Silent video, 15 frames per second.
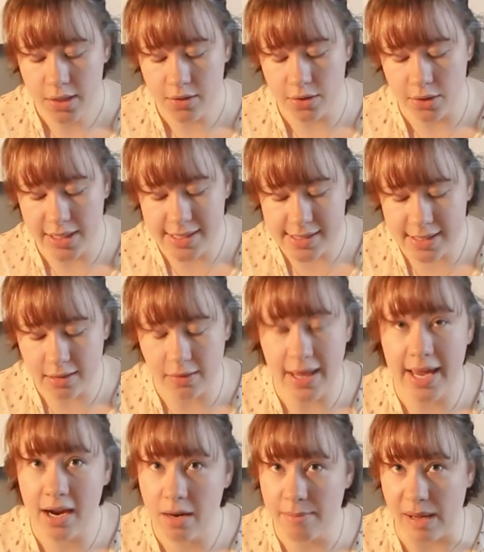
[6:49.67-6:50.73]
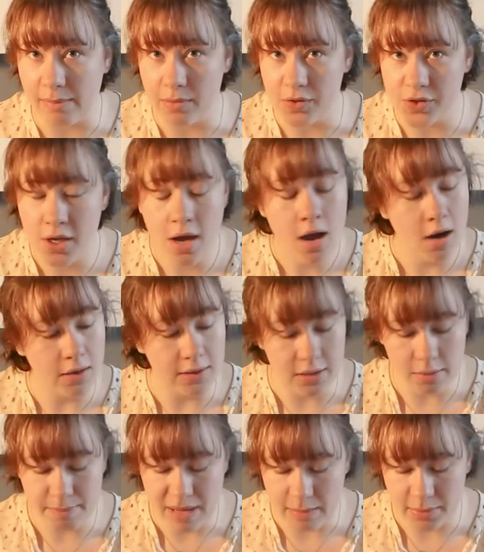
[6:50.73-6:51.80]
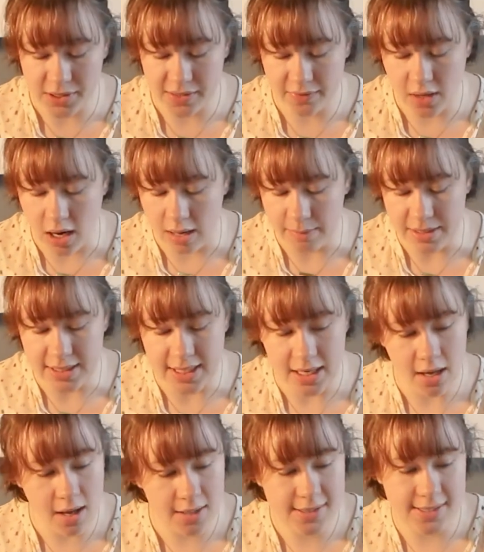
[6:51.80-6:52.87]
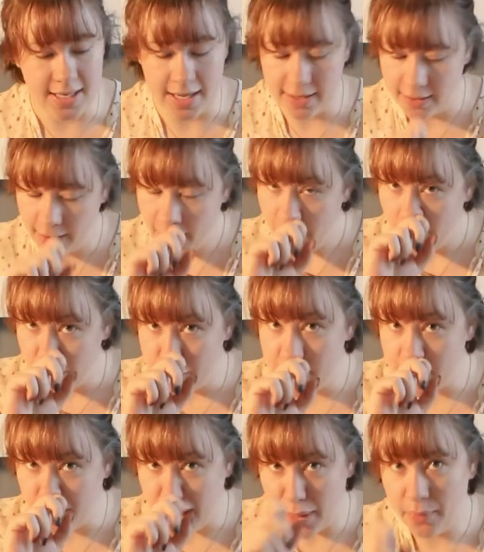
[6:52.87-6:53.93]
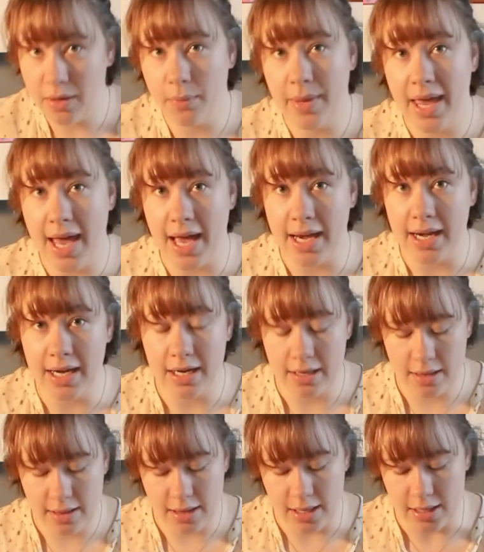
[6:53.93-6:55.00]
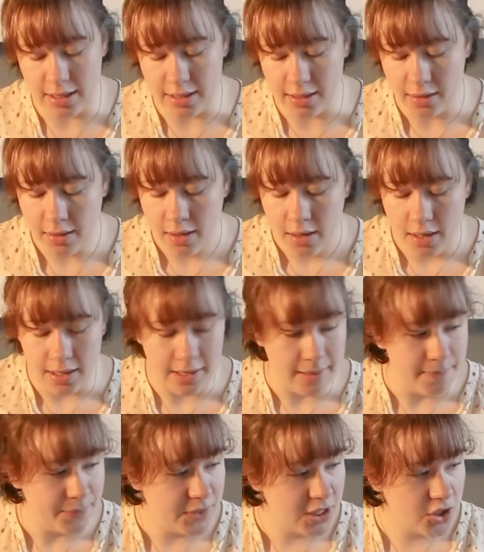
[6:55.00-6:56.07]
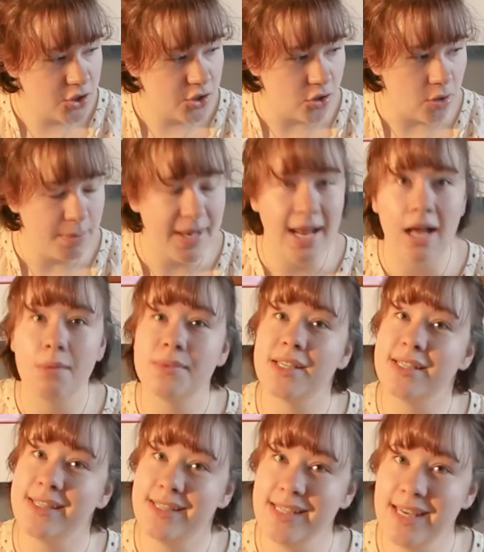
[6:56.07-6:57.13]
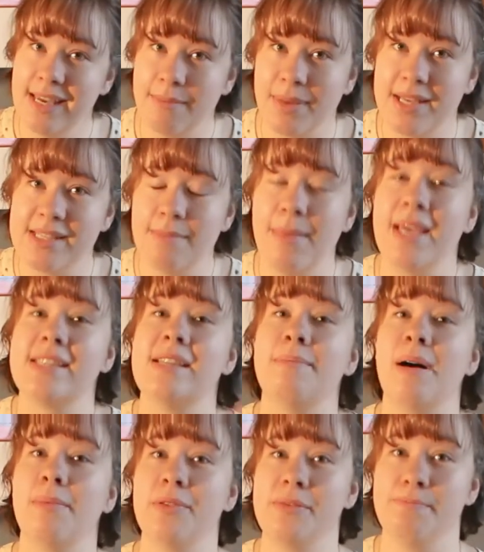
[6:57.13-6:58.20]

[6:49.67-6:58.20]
These little air bubbles are little bubbles of carbon dioxide, which is why when we added the dish soap, it helps us see it because it makes the bubbles